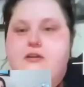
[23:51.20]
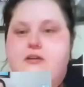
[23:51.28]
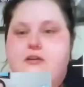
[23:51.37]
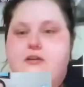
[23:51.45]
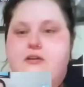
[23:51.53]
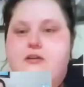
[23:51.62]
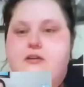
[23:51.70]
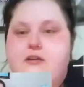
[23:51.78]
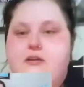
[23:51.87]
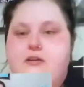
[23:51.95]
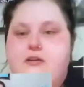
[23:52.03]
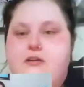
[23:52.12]

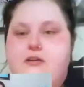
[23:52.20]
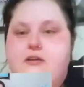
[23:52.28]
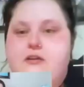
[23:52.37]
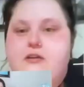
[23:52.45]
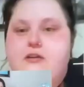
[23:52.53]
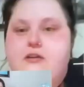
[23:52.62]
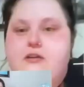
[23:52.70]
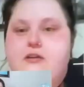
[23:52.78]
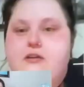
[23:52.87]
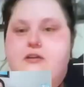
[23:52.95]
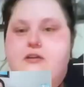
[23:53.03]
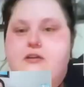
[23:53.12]

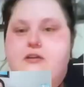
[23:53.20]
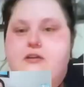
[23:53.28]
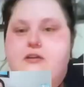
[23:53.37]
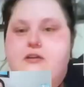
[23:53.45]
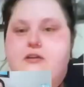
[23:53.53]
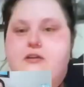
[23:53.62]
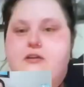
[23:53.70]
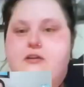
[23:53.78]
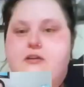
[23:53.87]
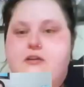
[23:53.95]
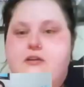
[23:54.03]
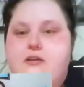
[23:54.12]

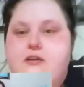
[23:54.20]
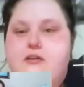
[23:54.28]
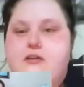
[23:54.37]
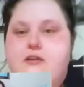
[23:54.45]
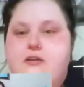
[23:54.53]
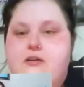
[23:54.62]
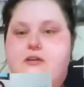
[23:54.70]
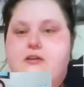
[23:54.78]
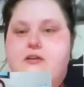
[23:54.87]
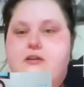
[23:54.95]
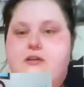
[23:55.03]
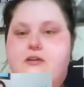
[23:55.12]

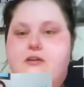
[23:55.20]
[no speech]